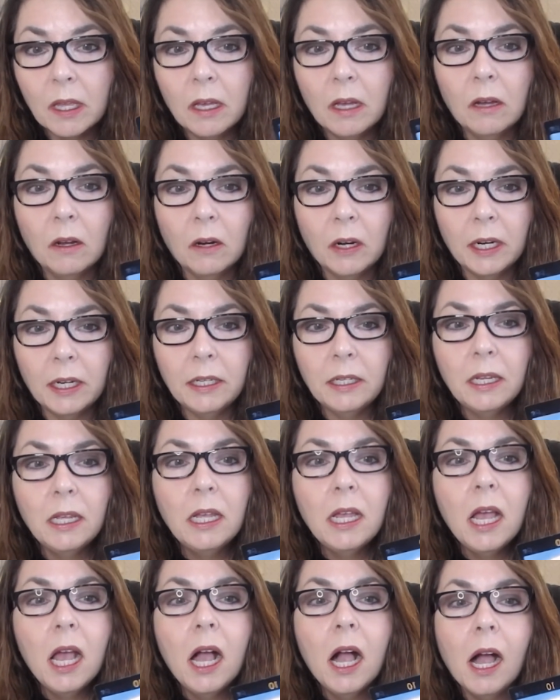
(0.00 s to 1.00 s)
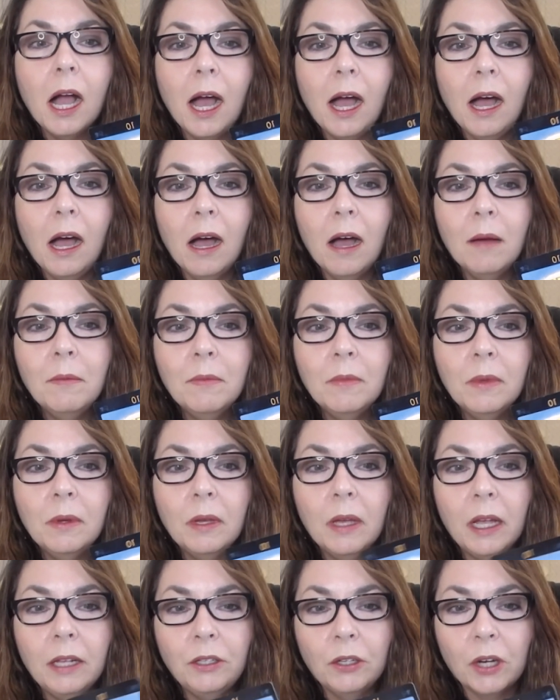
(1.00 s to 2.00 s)
all right um,
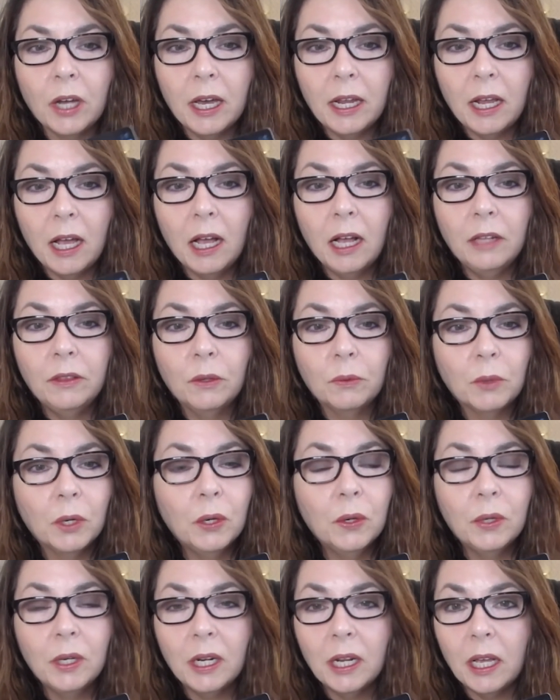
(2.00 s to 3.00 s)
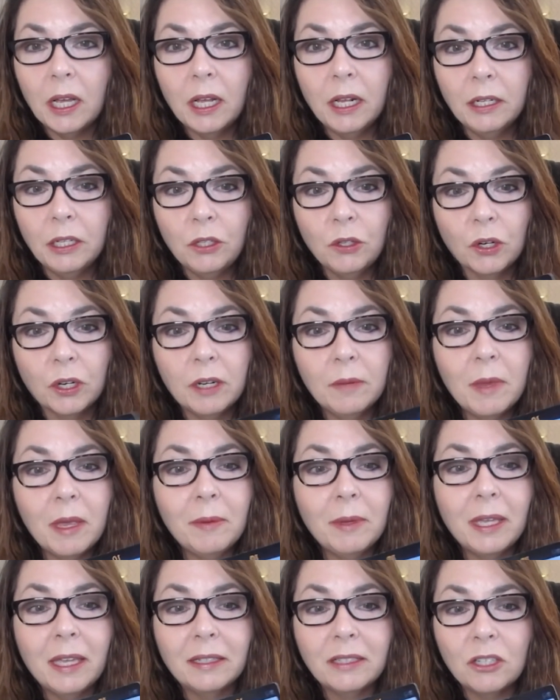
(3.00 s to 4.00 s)
and you're kind of on the road and, and you're going to
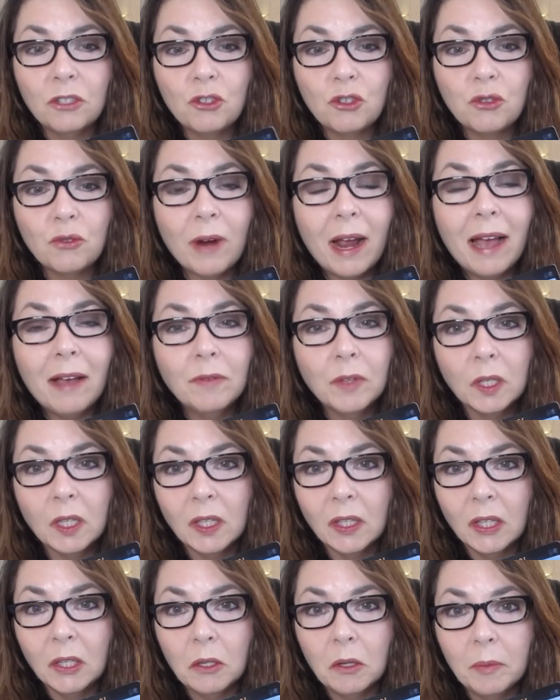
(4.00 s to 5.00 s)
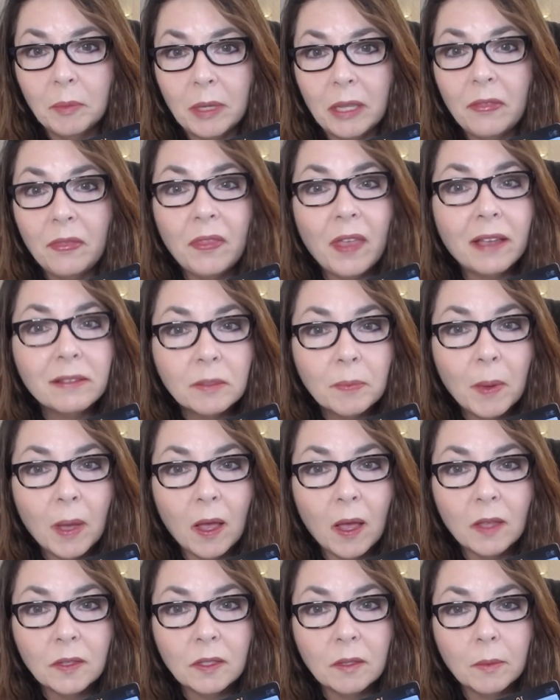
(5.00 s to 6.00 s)
maybe get to travel a little bit. That's
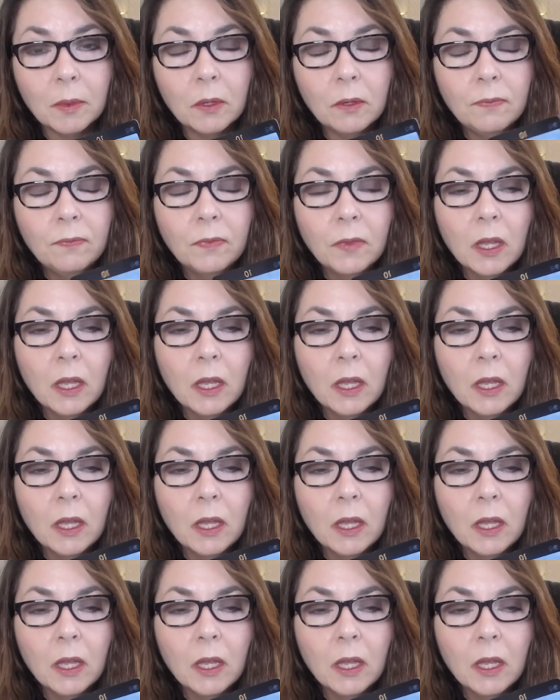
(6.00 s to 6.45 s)
possible.